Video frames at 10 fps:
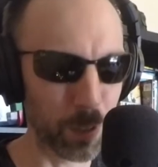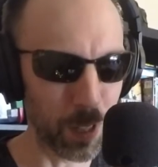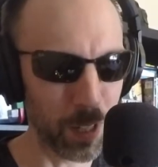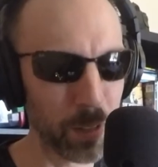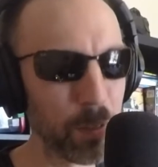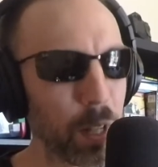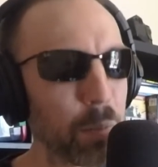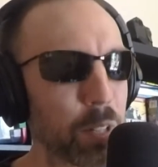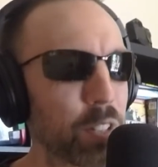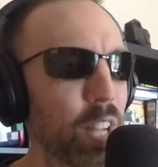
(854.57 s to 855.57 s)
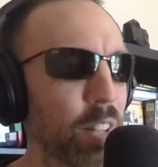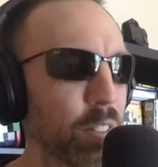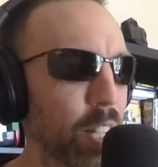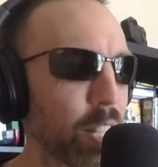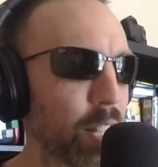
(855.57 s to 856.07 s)
all the volume, it
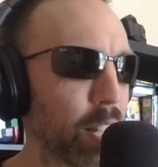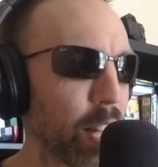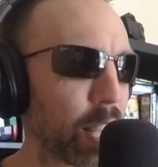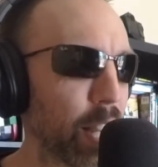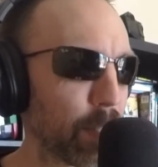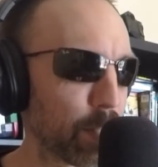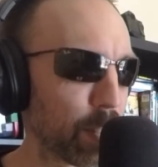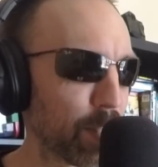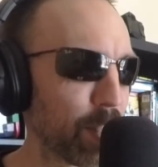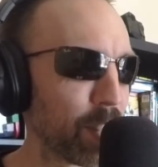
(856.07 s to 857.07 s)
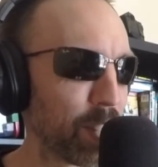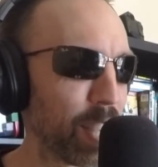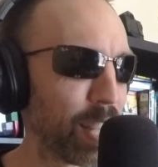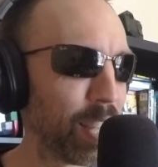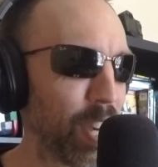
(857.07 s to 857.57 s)
sounds like an F-16
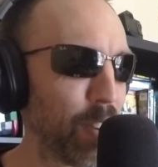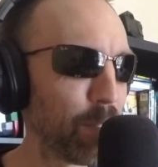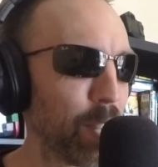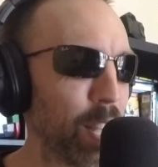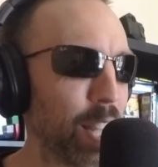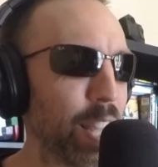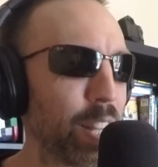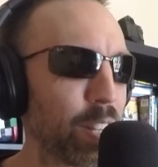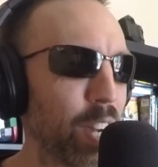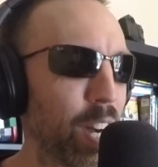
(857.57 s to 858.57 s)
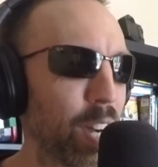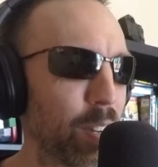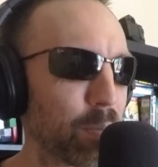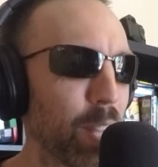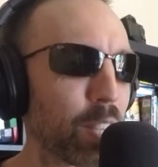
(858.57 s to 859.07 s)
taking off. It
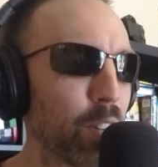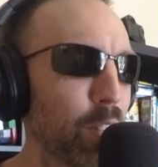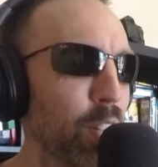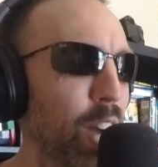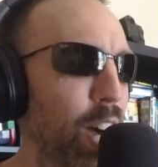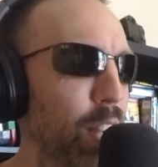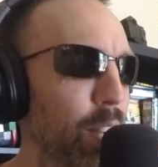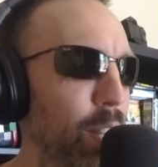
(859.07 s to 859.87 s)
could not